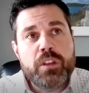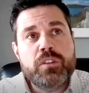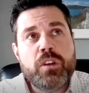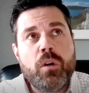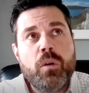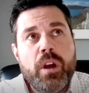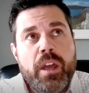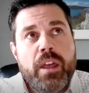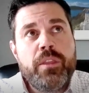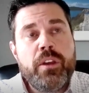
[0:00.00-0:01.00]
So
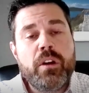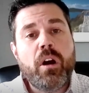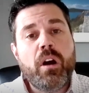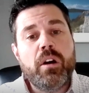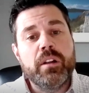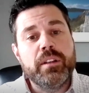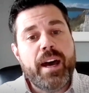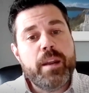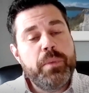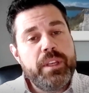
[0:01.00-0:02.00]
there are a
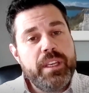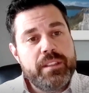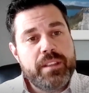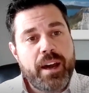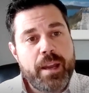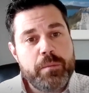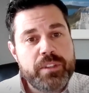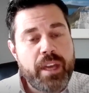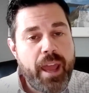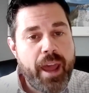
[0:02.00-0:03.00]
lot of peak
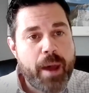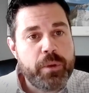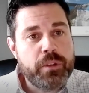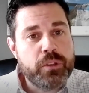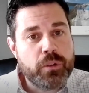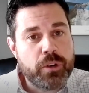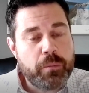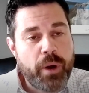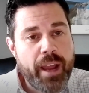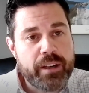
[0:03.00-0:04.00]
times that happen
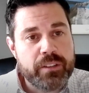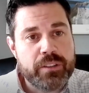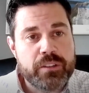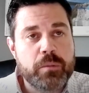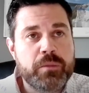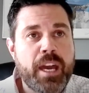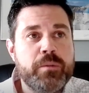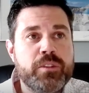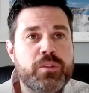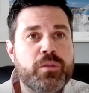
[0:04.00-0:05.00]
during practices.
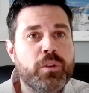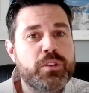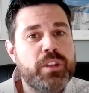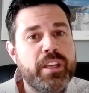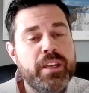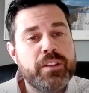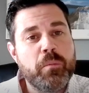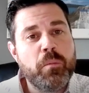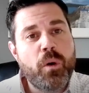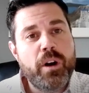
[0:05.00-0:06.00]
Sometimes it's first thing in
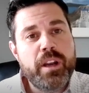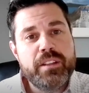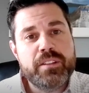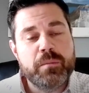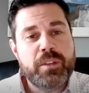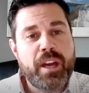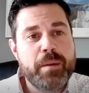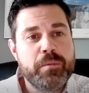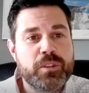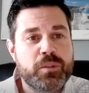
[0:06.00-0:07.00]
the morning.
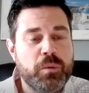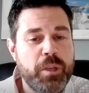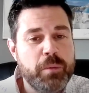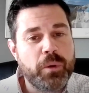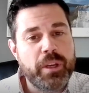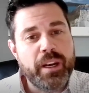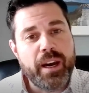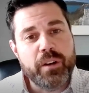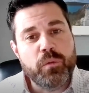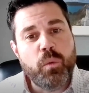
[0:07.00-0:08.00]
Sometimes it's when people get
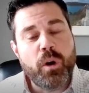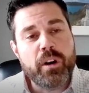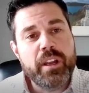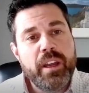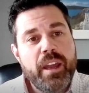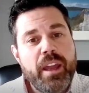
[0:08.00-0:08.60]
out of work.